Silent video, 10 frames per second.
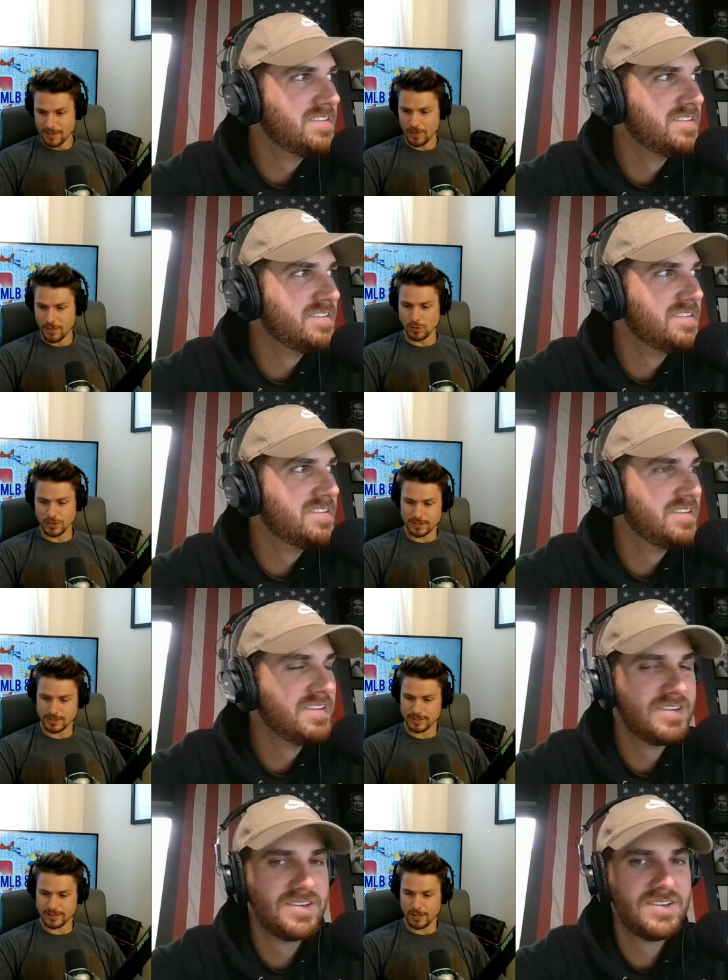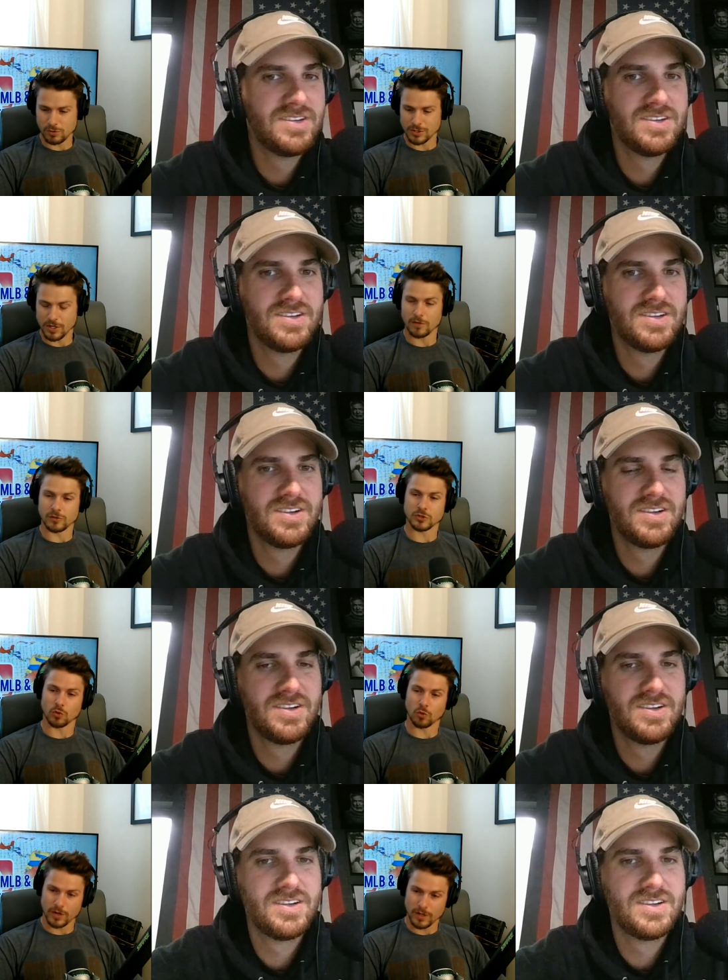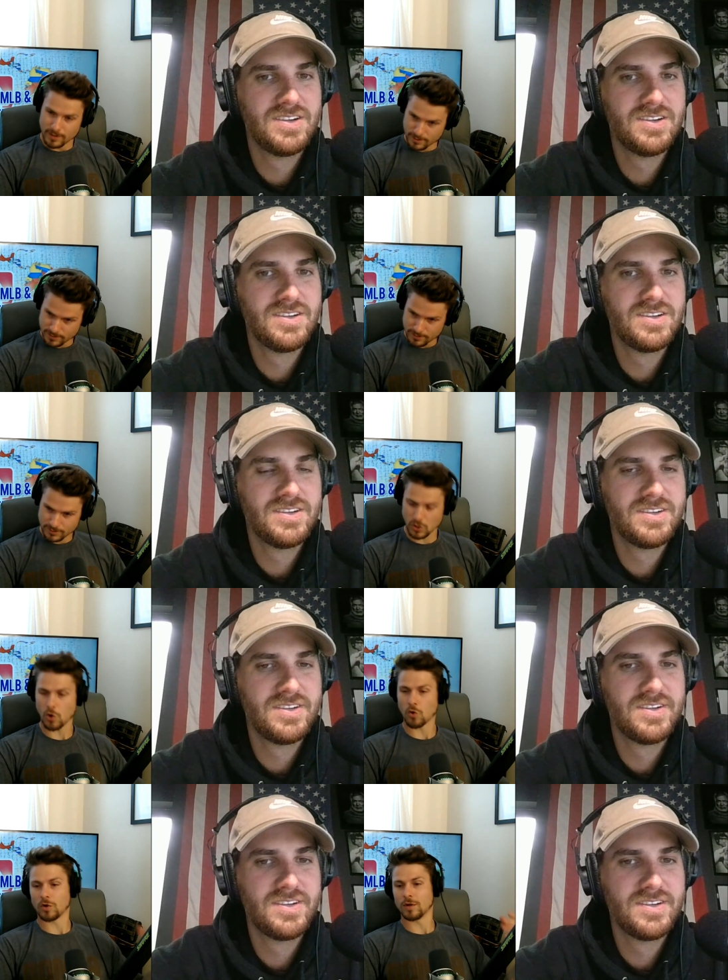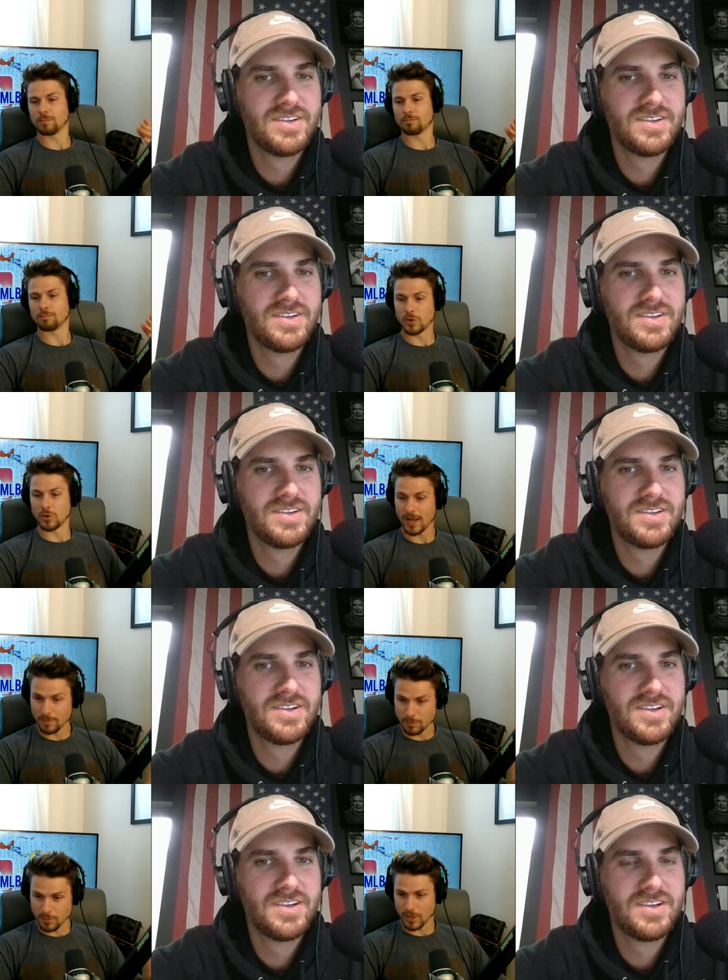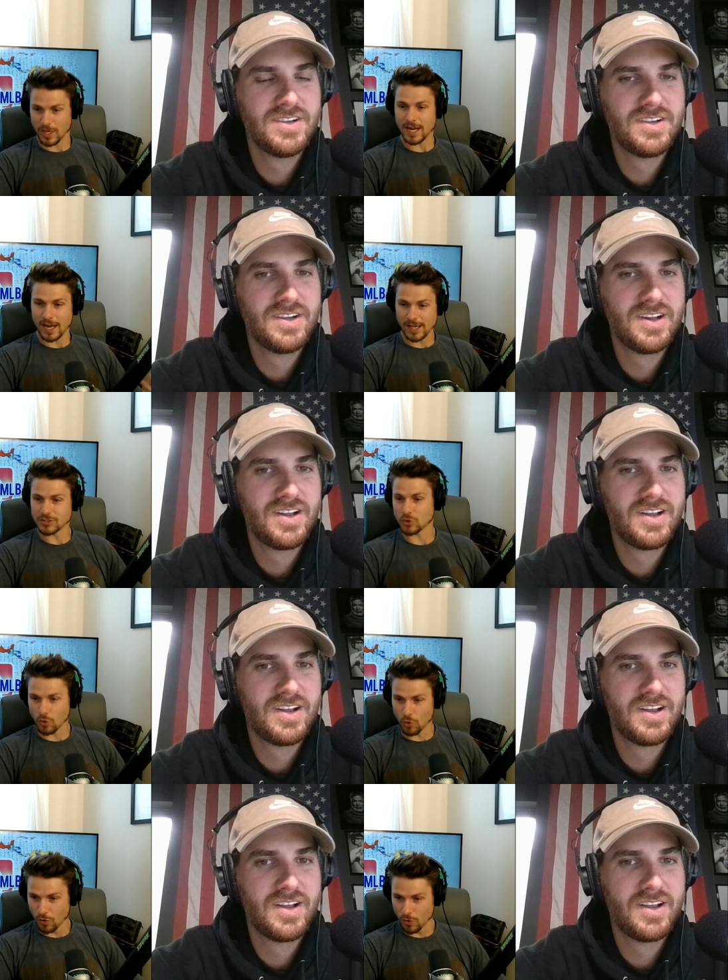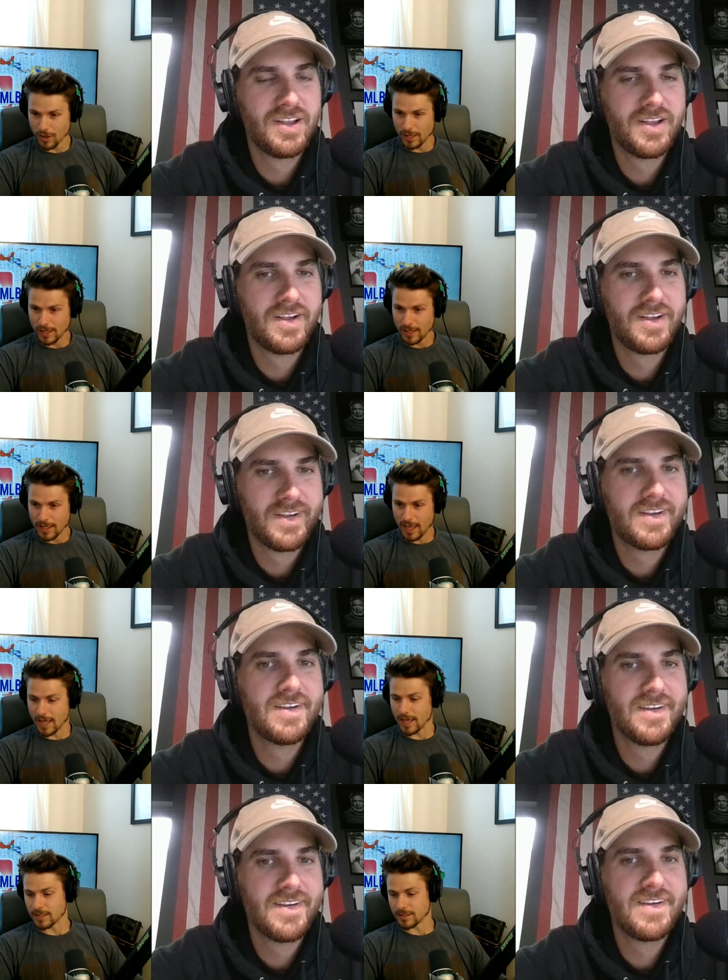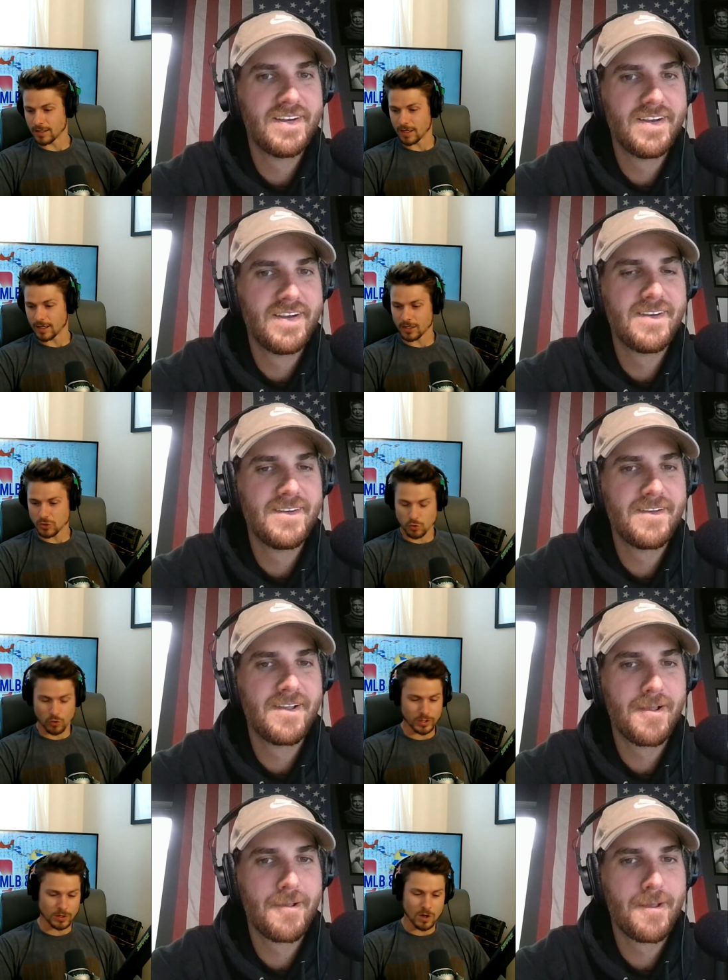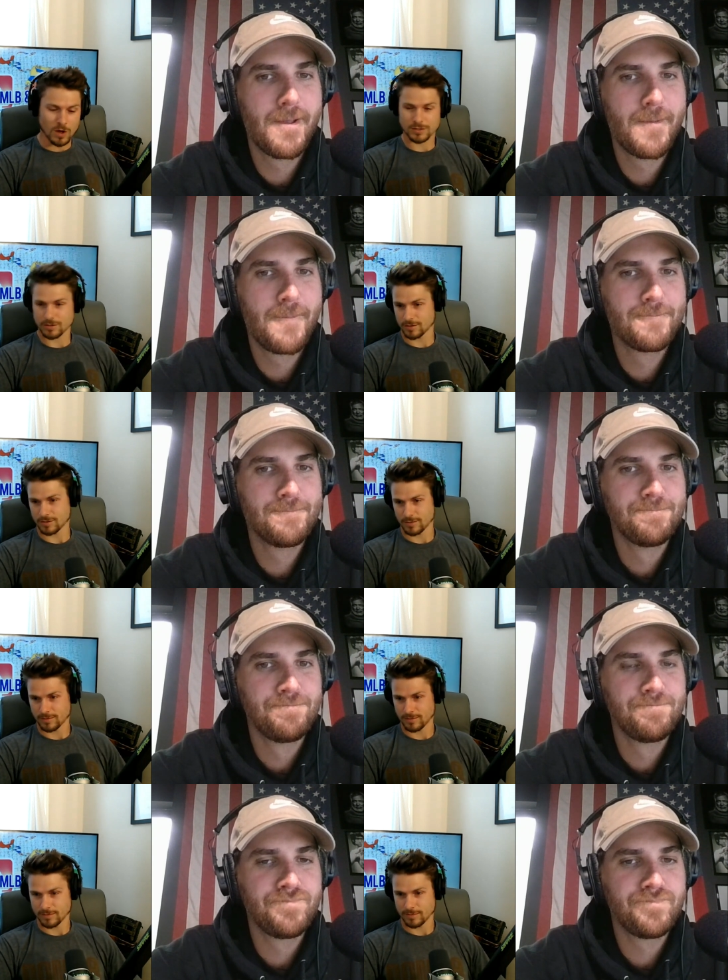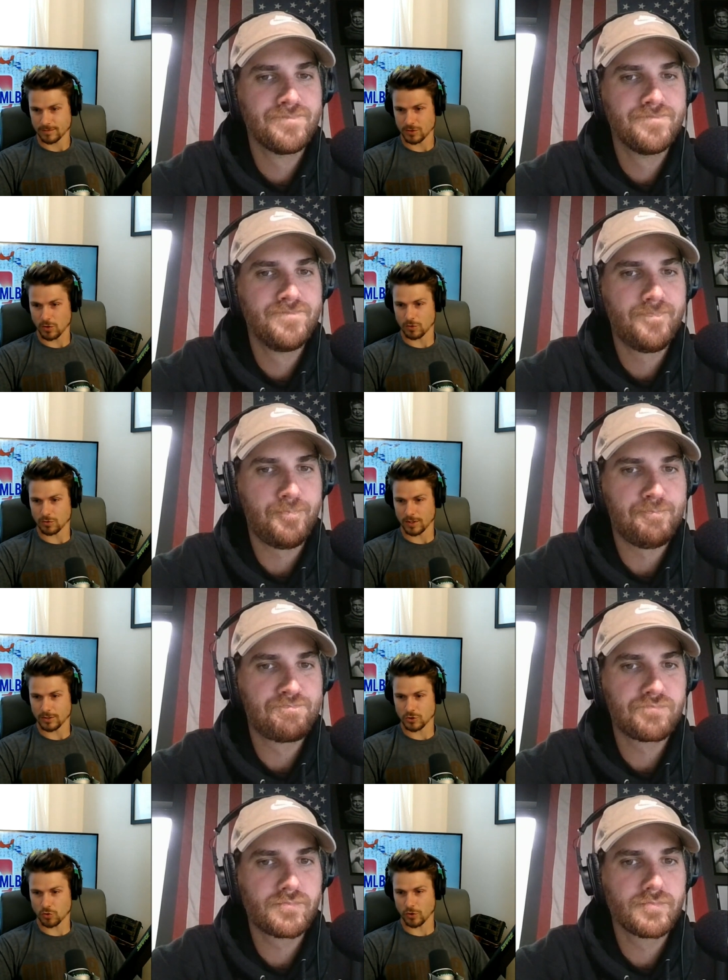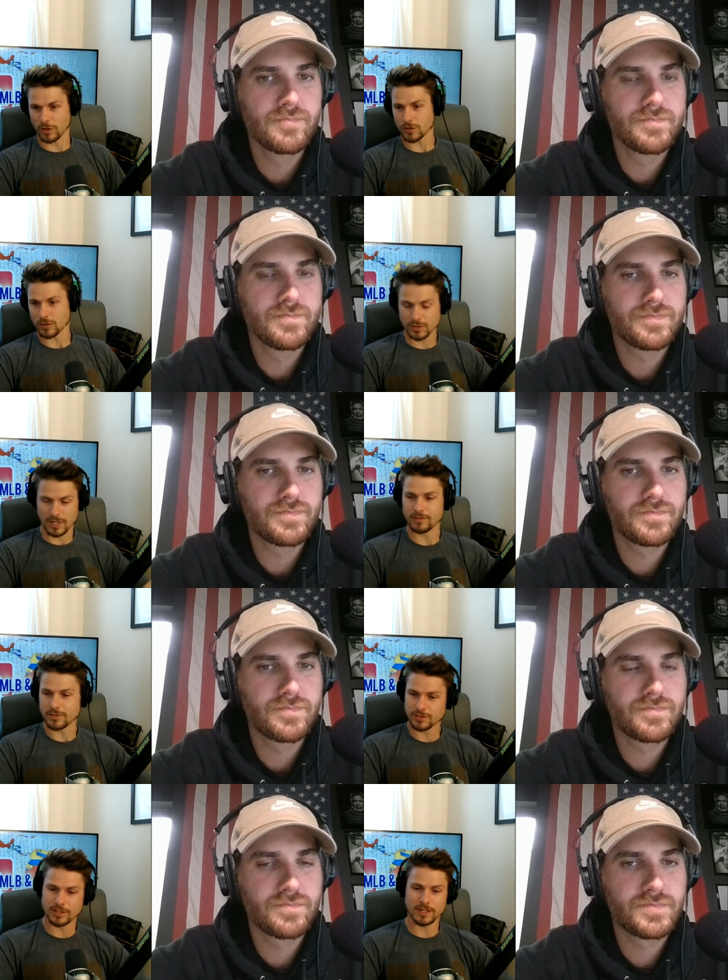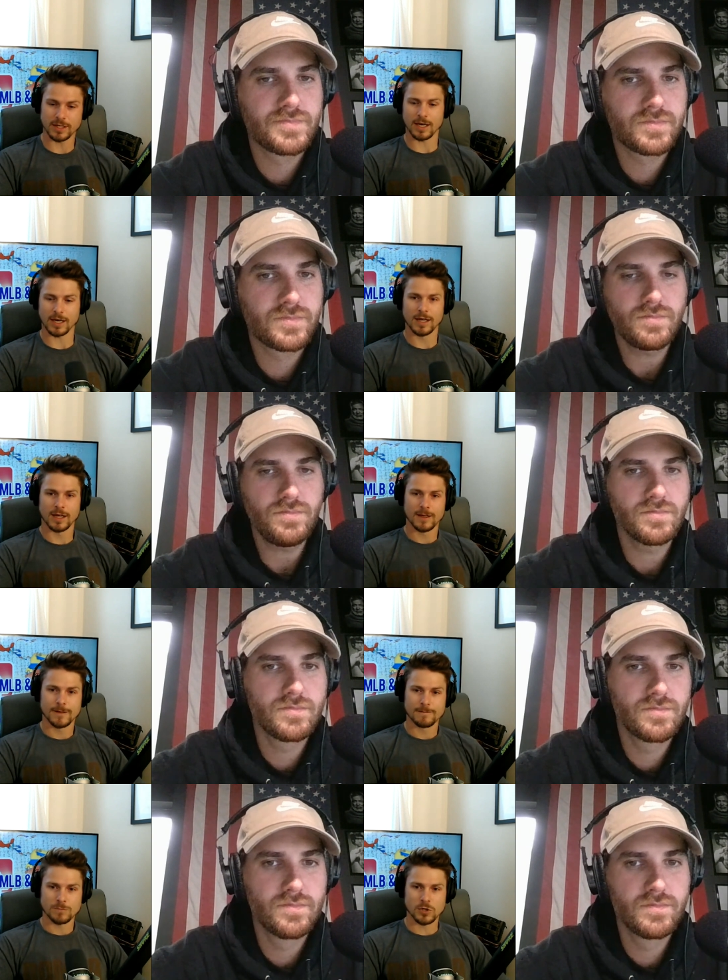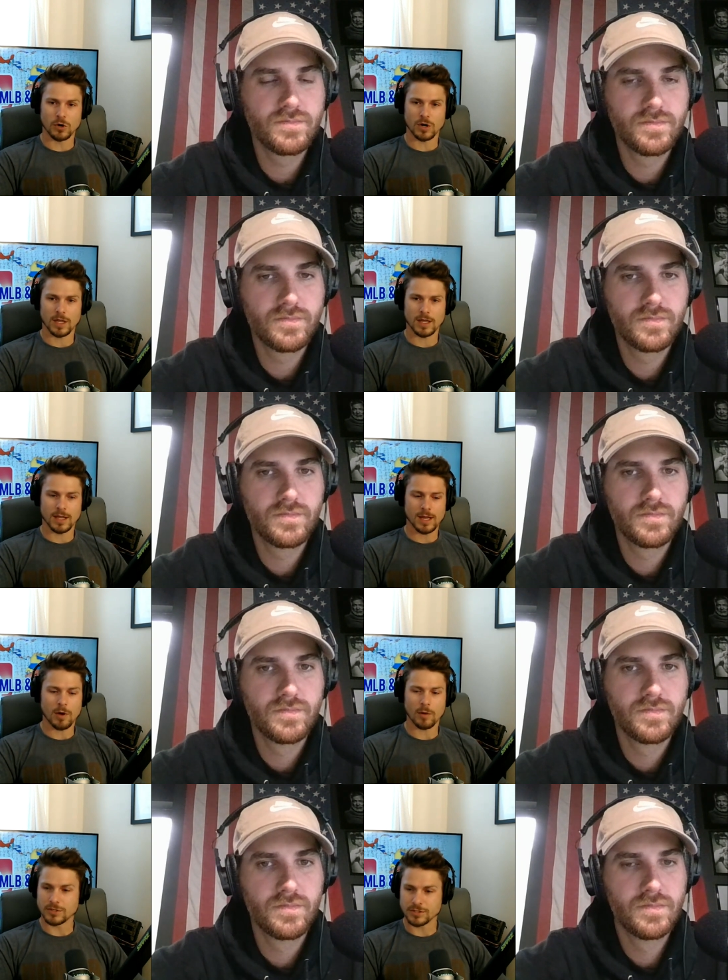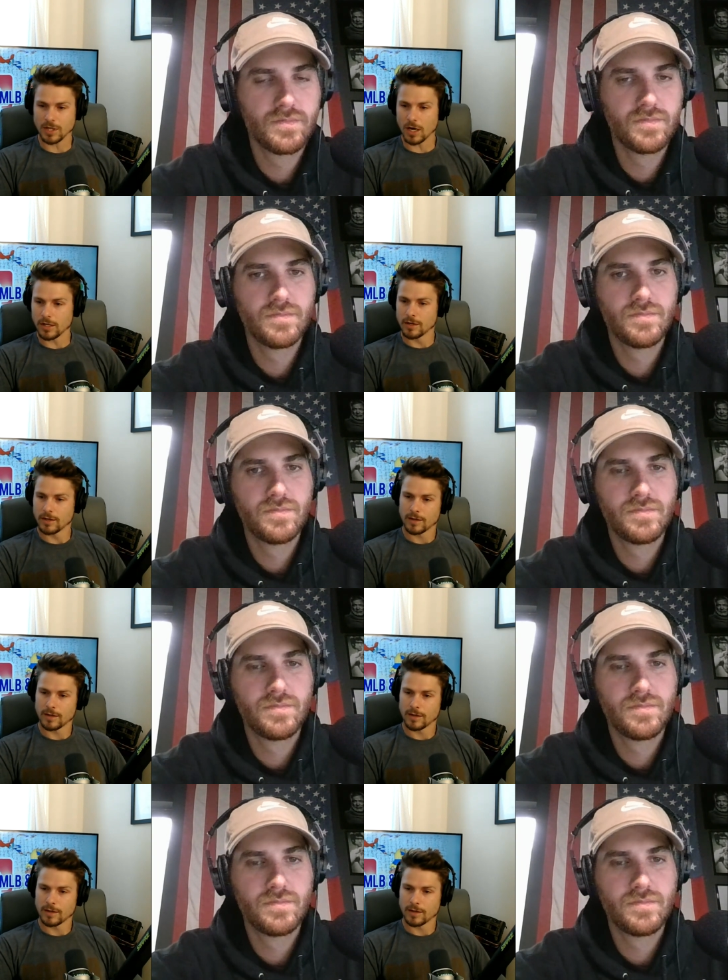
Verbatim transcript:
Speaker 1: there was this. There was another story. So Buchanan High School and uh, Troy Glaus. So Troy Glaus was obviously, uh, you know, an, an MLB stud.